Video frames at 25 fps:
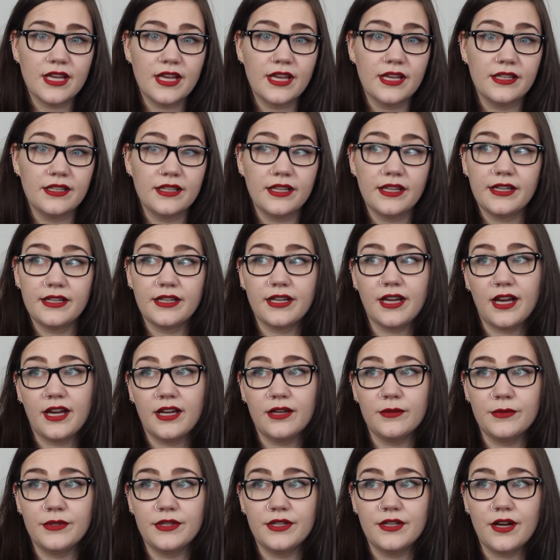and like
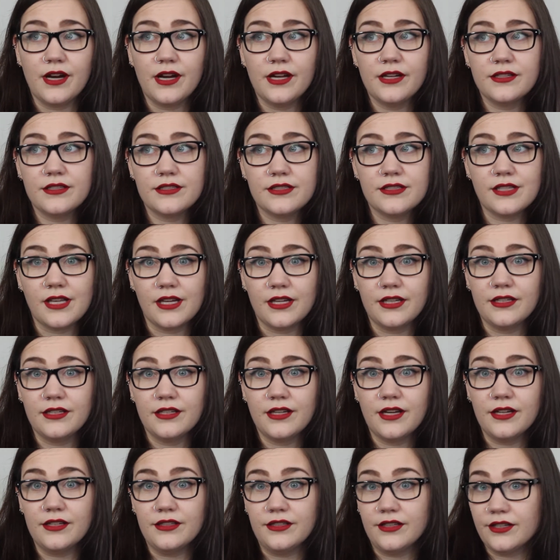I would not sign
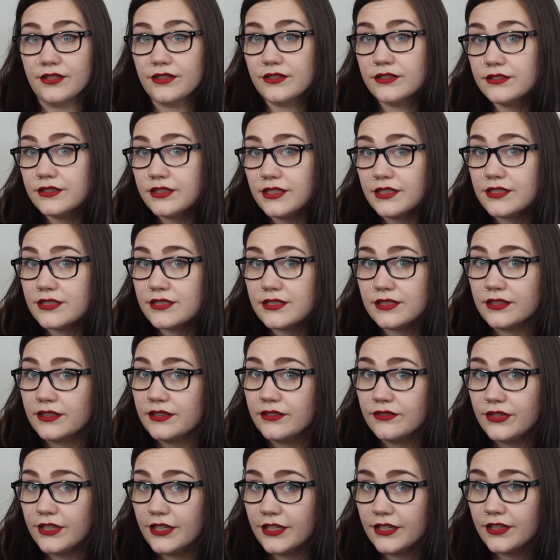another lease to
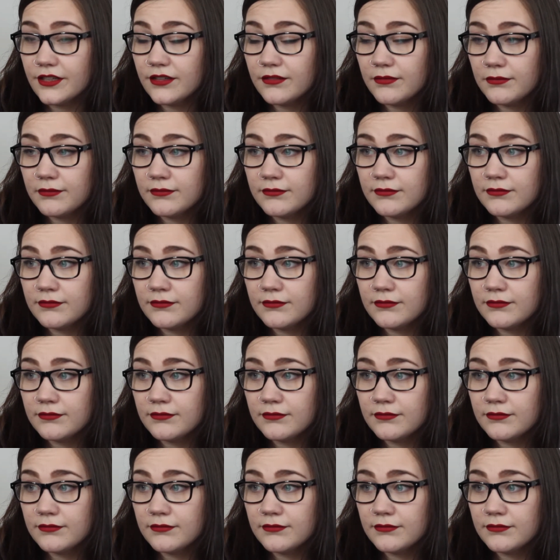live here